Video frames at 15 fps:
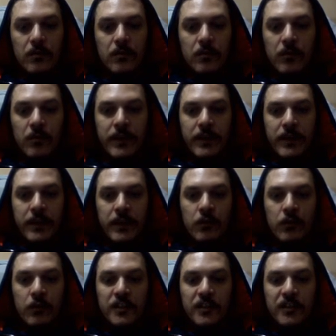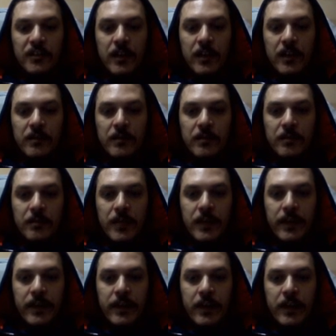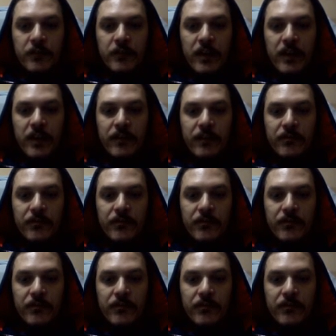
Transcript: White ignores it and he play h5.